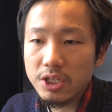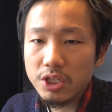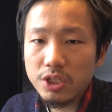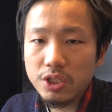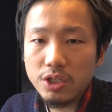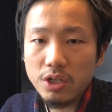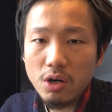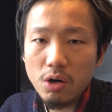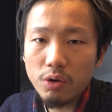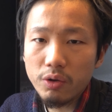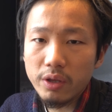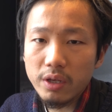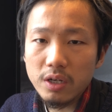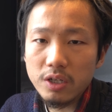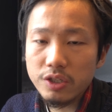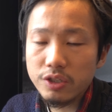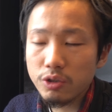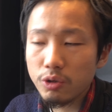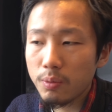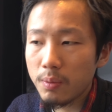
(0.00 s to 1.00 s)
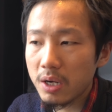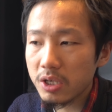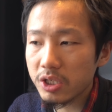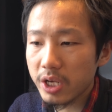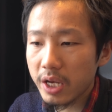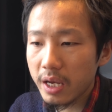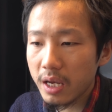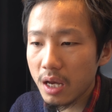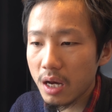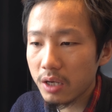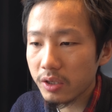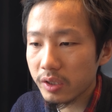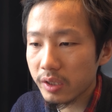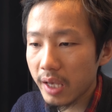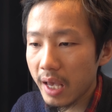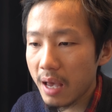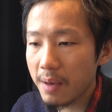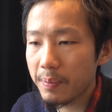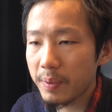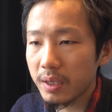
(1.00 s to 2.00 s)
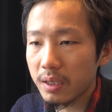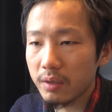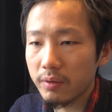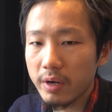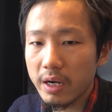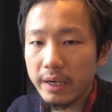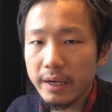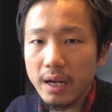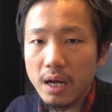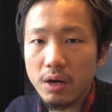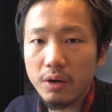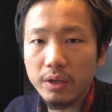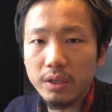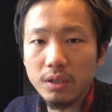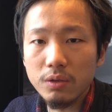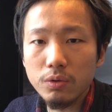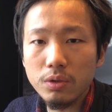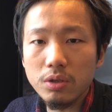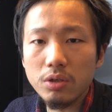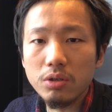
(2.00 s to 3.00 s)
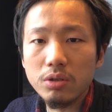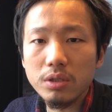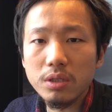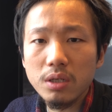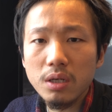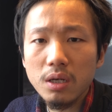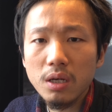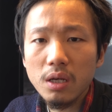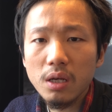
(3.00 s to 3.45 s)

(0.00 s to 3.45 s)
just know there's so much chaos happening right now in the world.